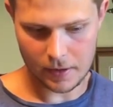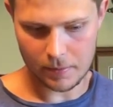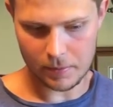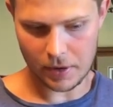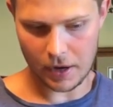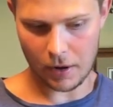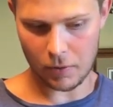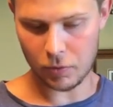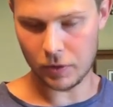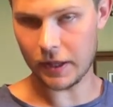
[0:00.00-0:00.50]

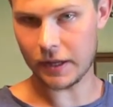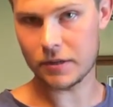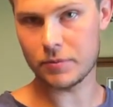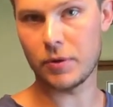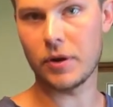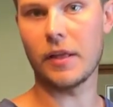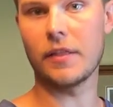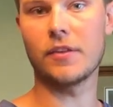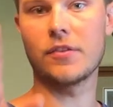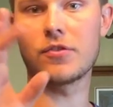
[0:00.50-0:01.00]
but I would like to
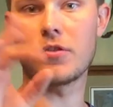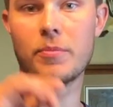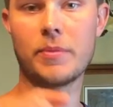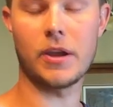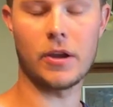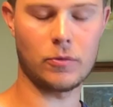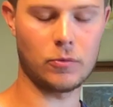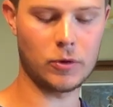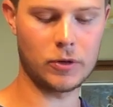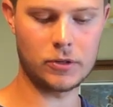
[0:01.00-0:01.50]
point out this is gonna be
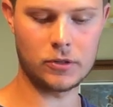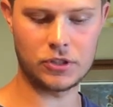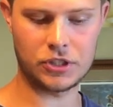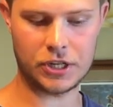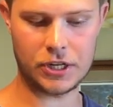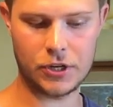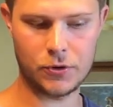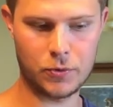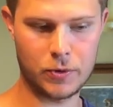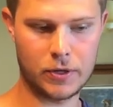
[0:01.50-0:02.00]
a real
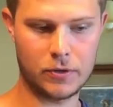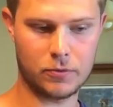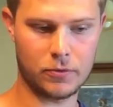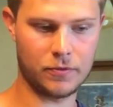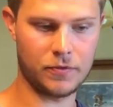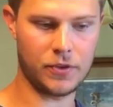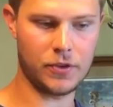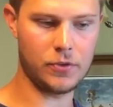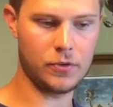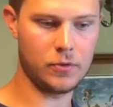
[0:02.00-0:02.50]
genuine
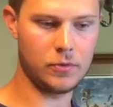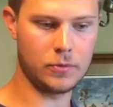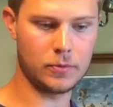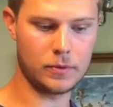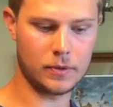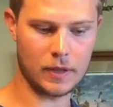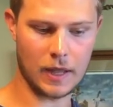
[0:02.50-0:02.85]
review.